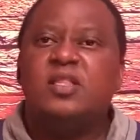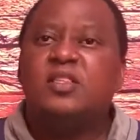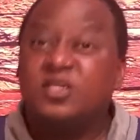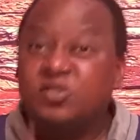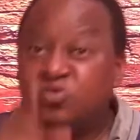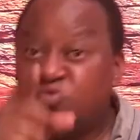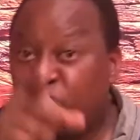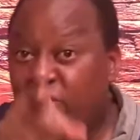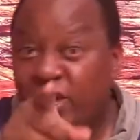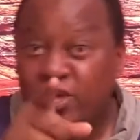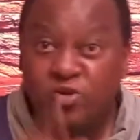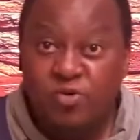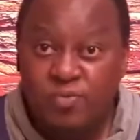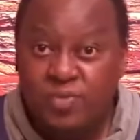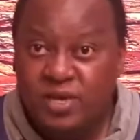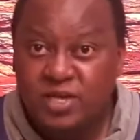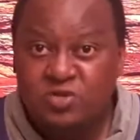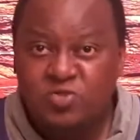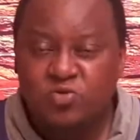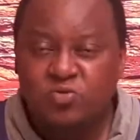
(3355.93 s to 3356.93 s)
That's where you're
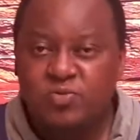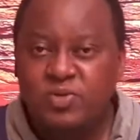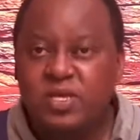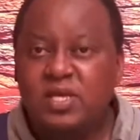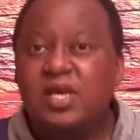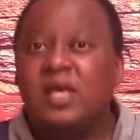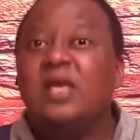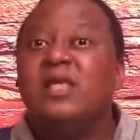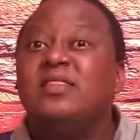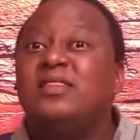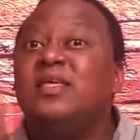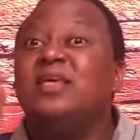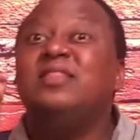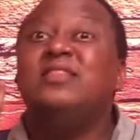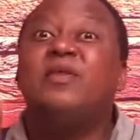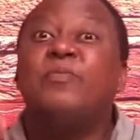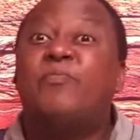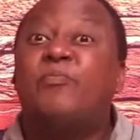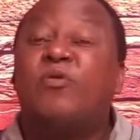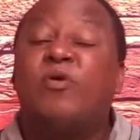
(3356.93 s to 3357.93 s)
meant to be. Then
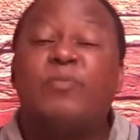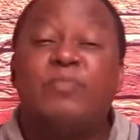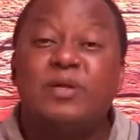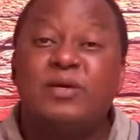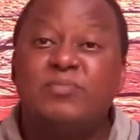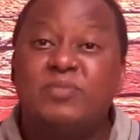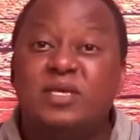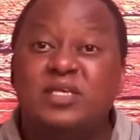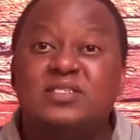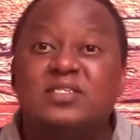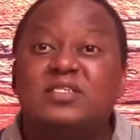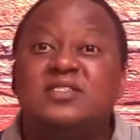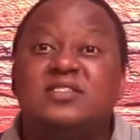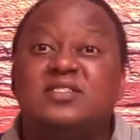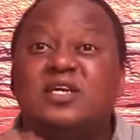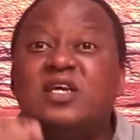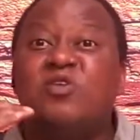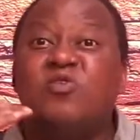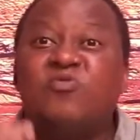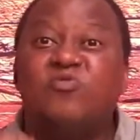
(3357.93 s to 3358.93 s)
the problem is
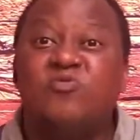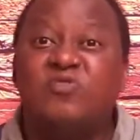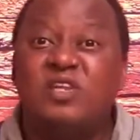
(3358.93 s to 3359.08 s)
instead of